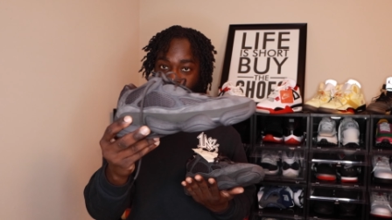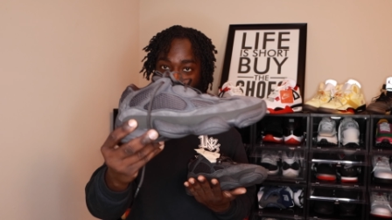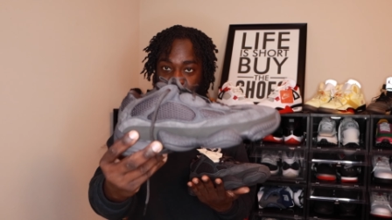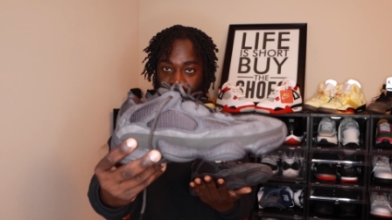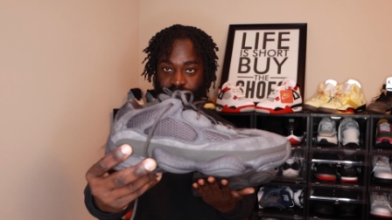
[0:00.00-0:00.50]

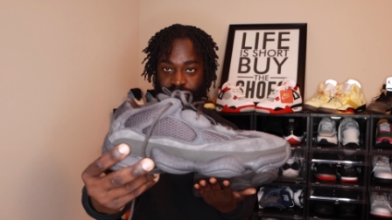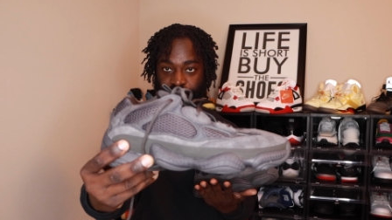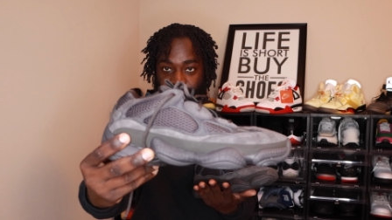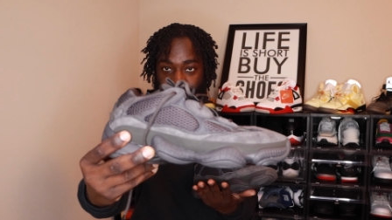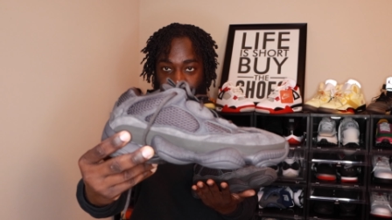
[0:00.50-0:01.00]
as you can
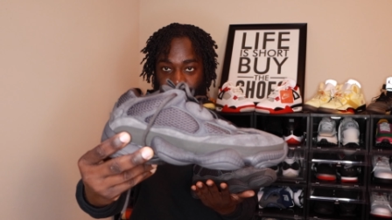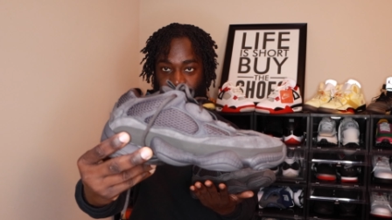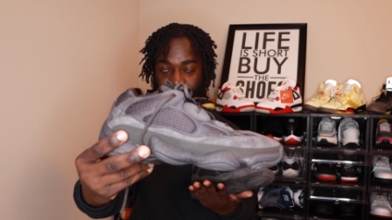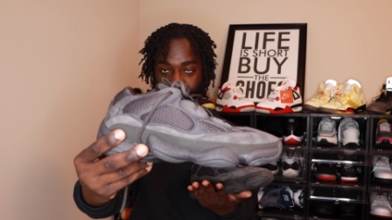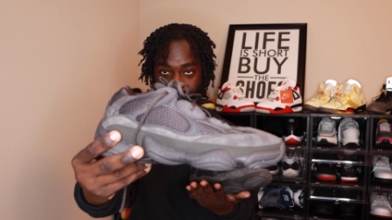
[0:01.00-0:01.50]
see,
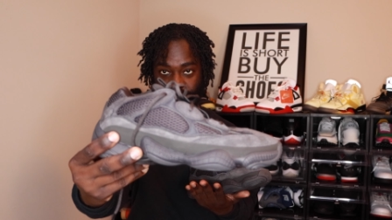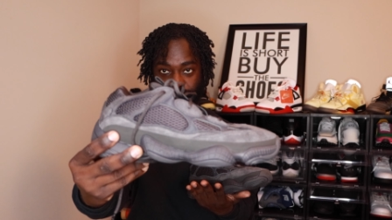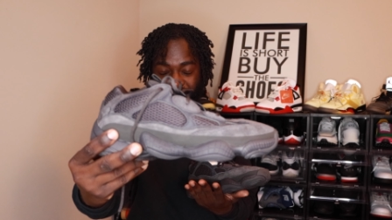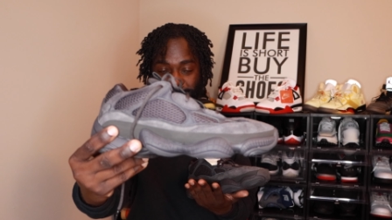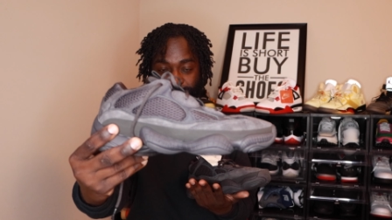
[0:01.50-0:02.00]

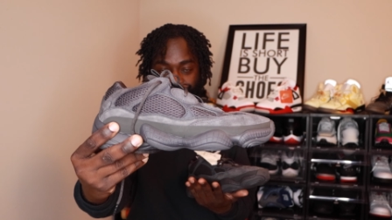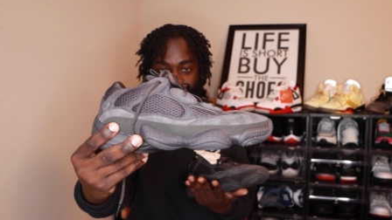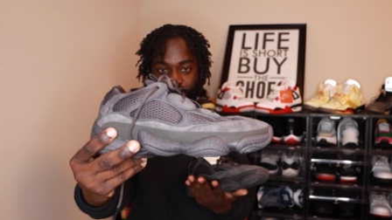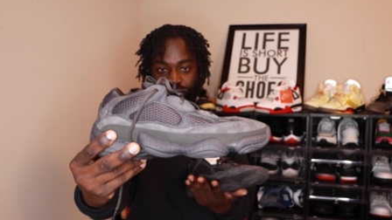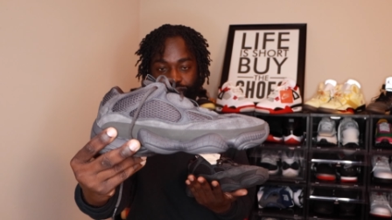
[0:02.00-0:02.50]
that's how you're
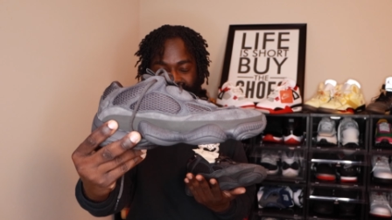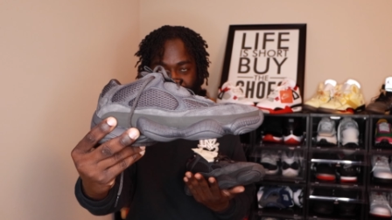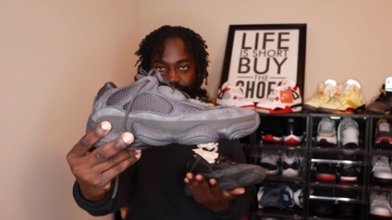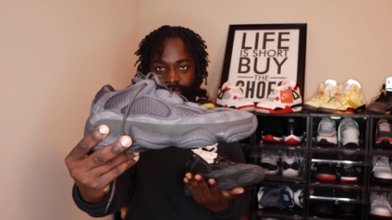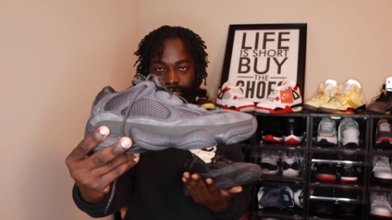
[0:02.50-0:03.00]
gonna come.
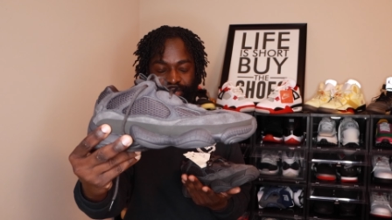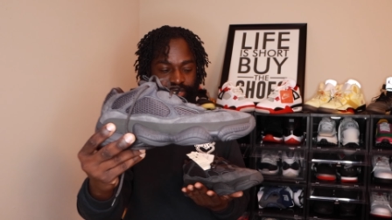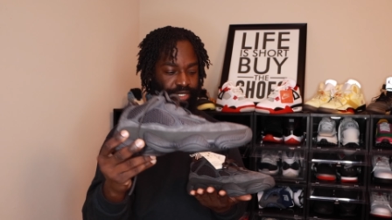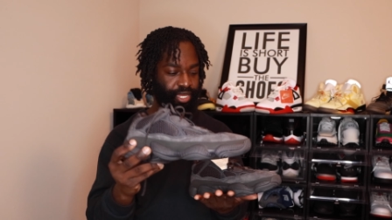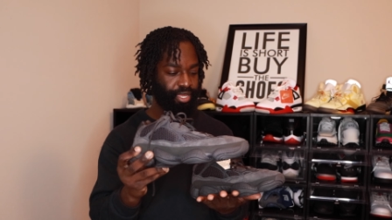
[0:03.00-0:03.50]
That's how it
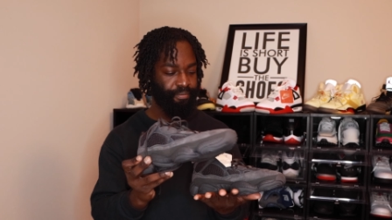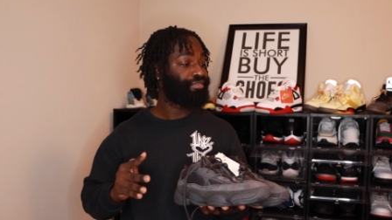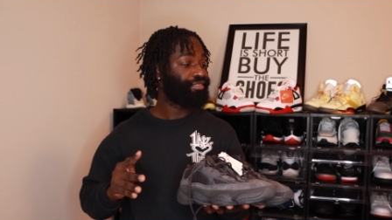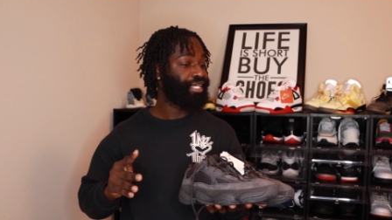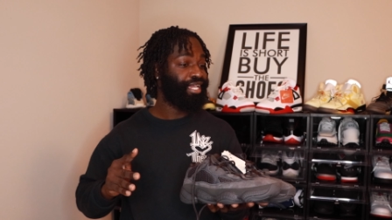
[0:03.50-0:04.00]
looks, okay?
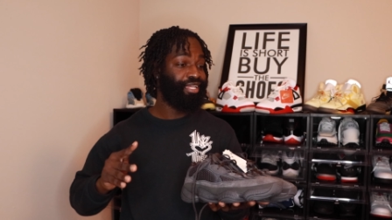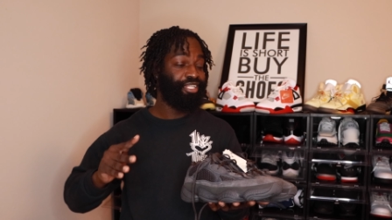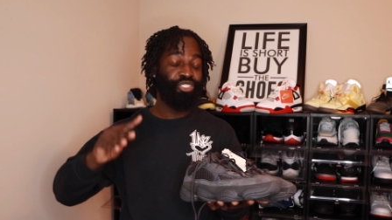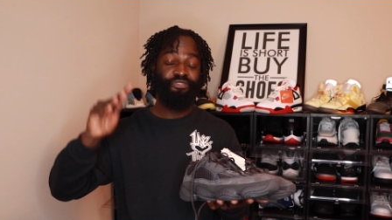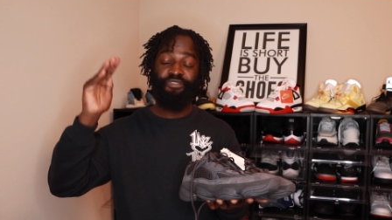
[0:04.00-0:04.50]
Hey,
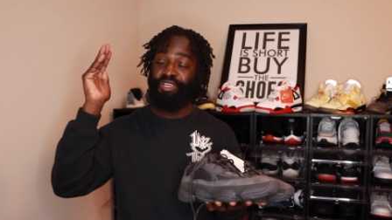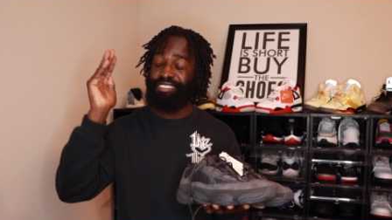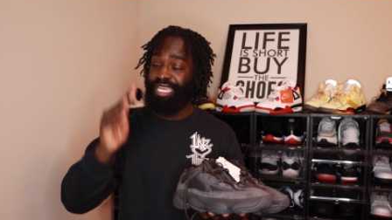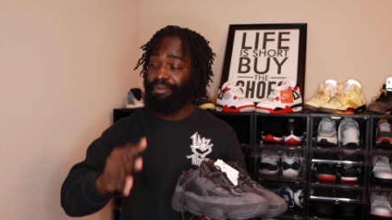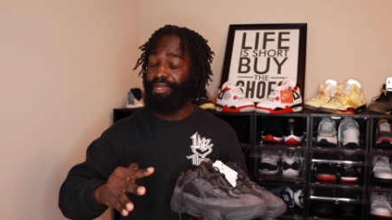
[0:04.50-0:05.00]
this your
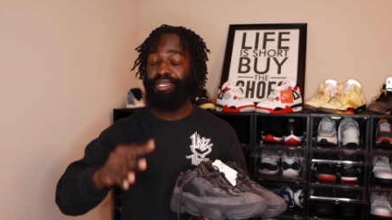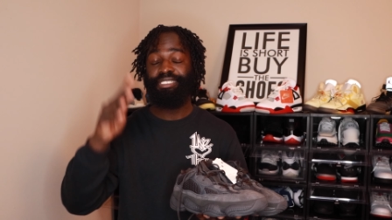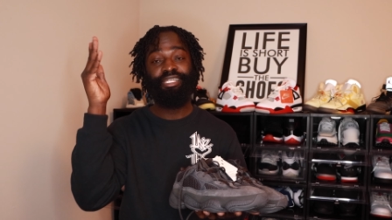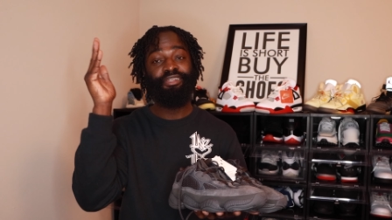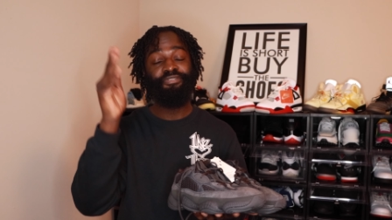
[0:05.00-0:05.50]
first time
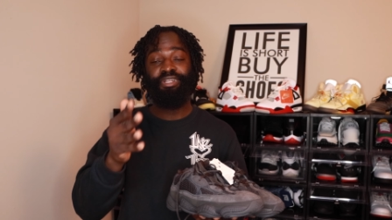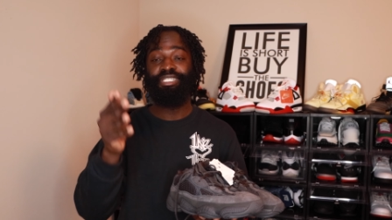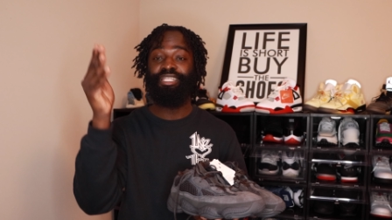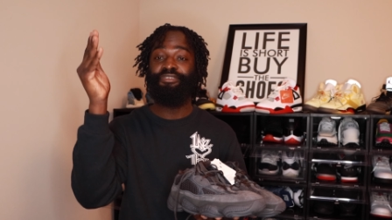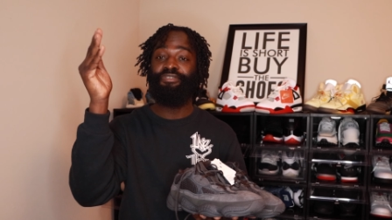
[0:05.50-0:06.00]
here. Tell a
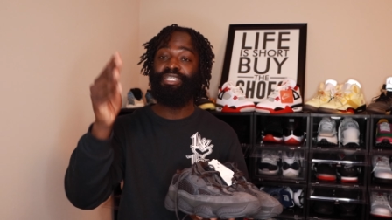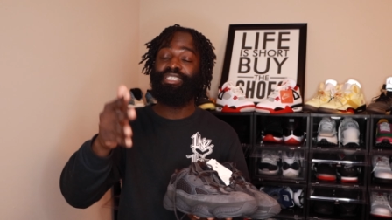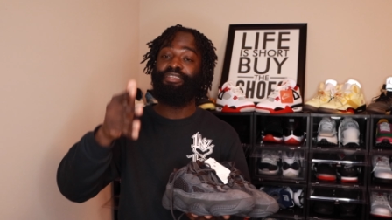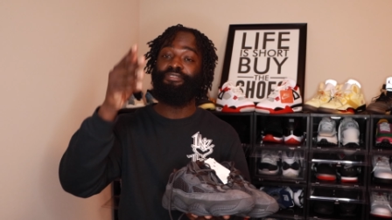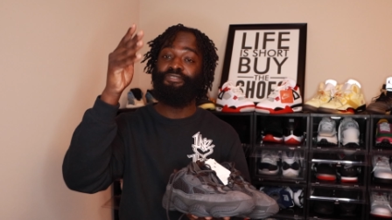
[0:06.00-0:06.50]
friend, tell a
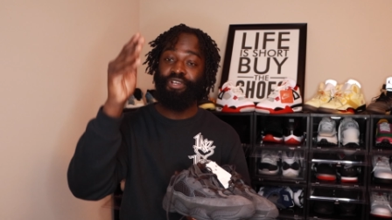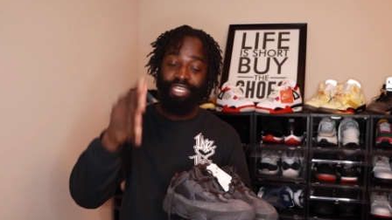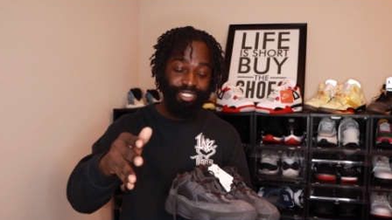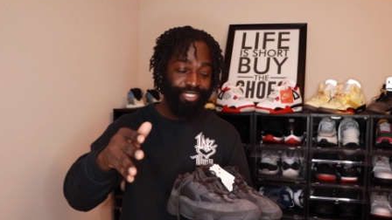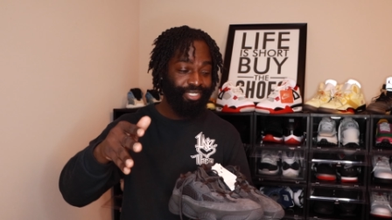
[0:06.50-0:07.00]
friend, tell a
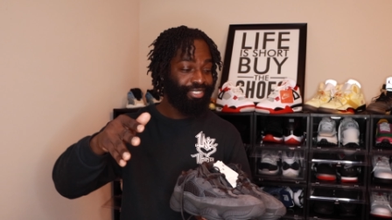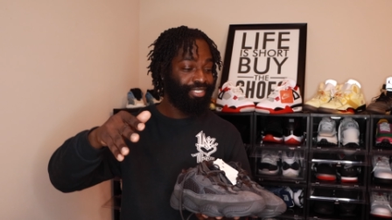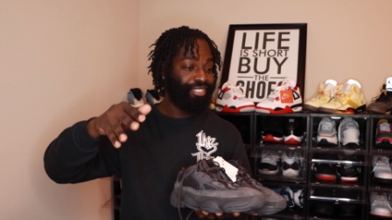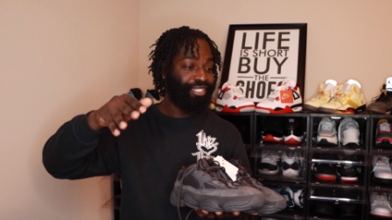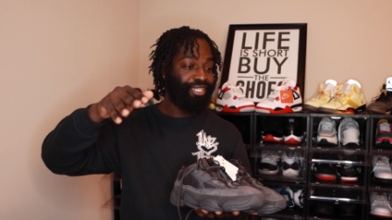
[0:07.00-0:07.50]
friend.
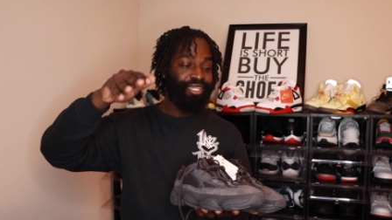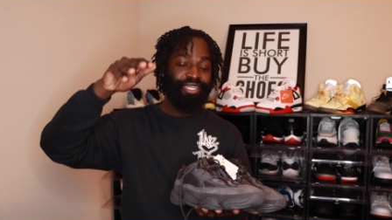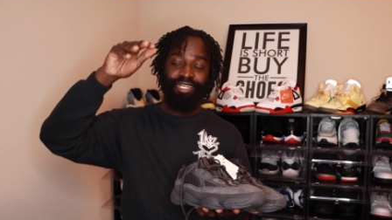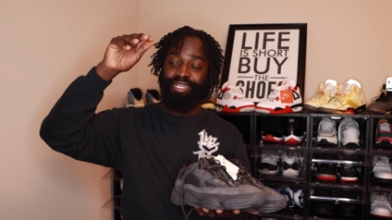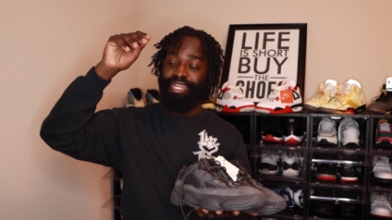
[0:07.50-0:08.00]

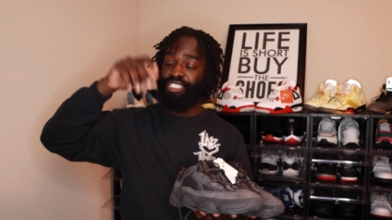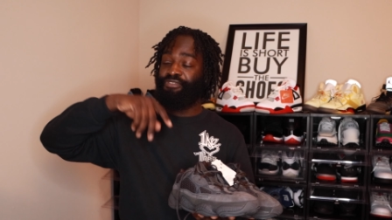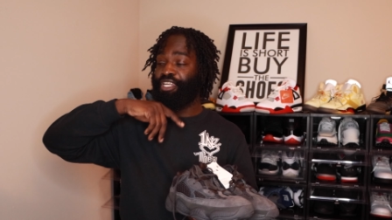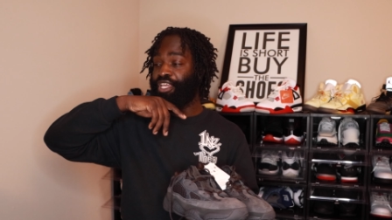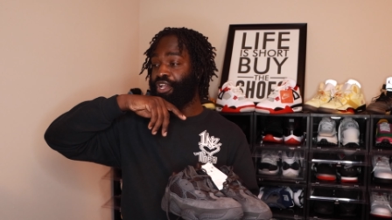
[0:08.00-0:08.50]

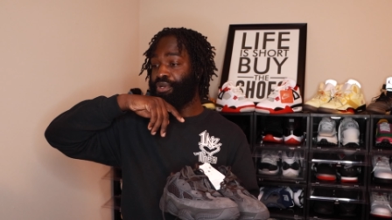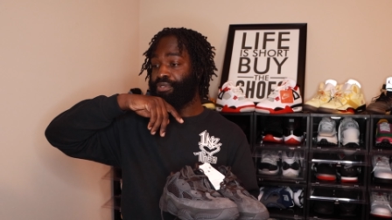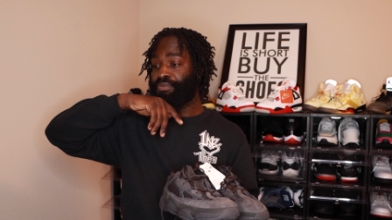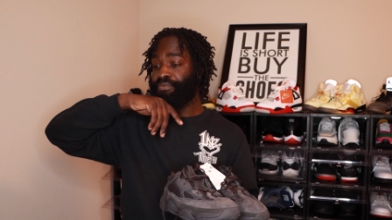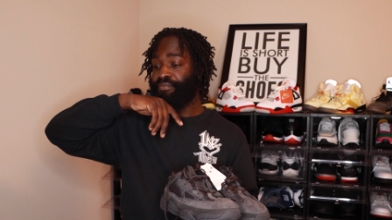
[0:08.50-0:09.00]
Next
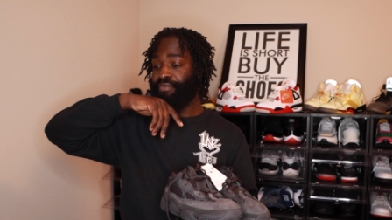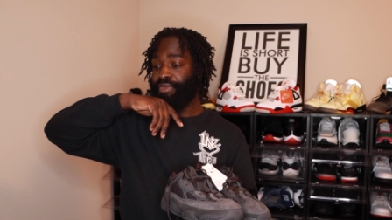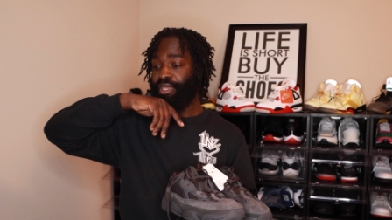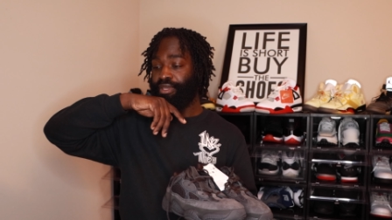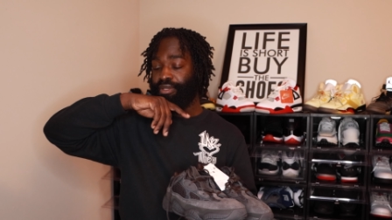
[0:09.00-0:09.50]
video,
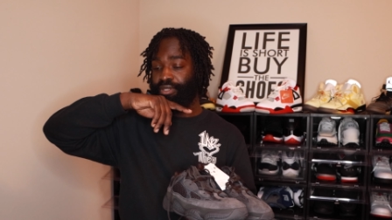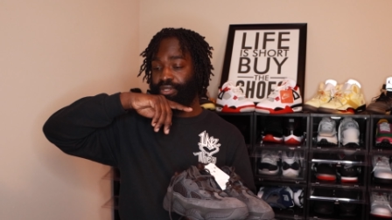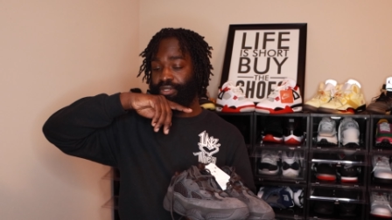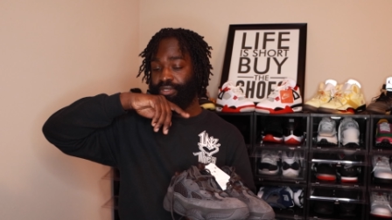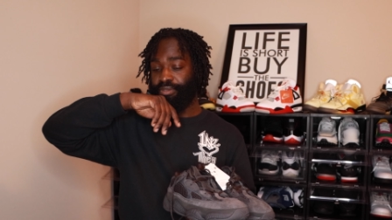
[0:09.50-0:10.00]

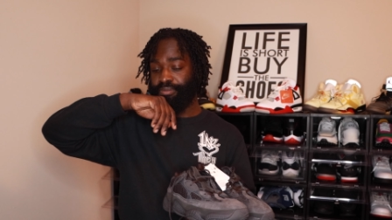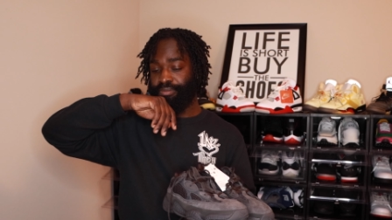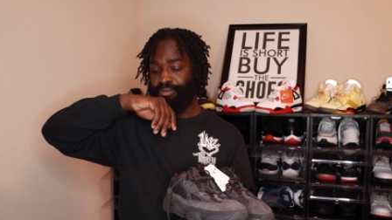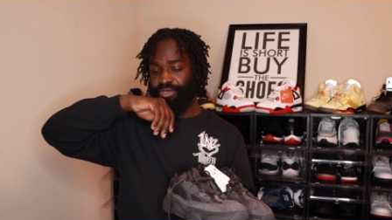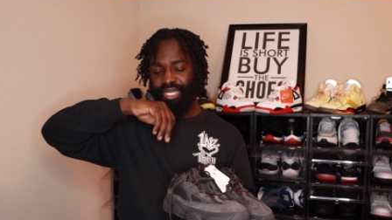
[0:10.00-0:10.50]

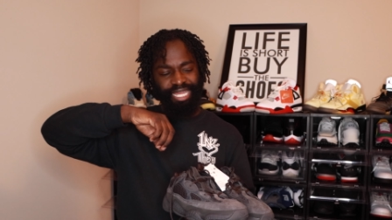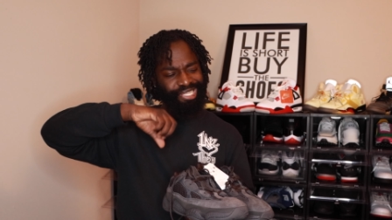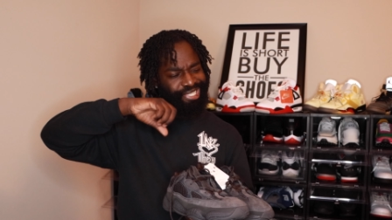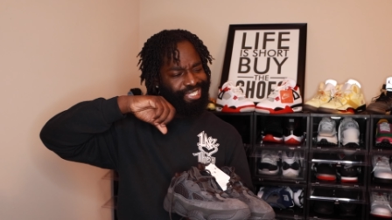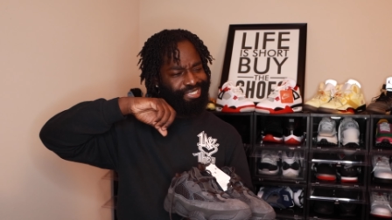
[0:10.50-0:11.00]
um, do I got
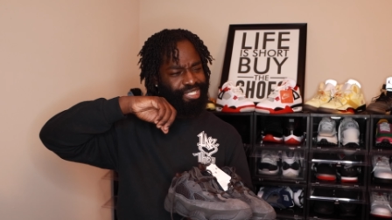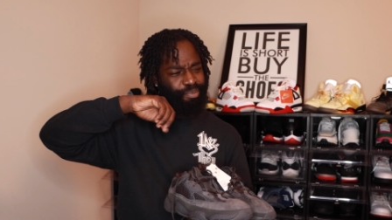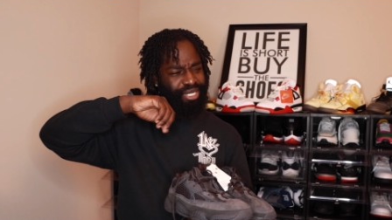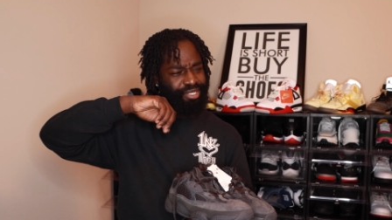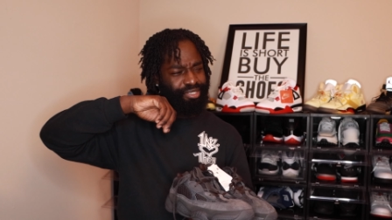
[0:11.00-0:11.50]
anything else
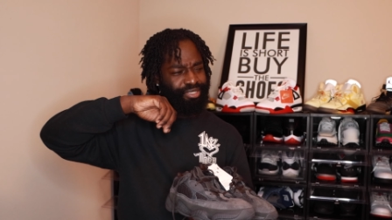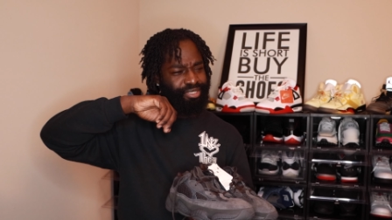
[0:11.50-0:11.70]
coming in?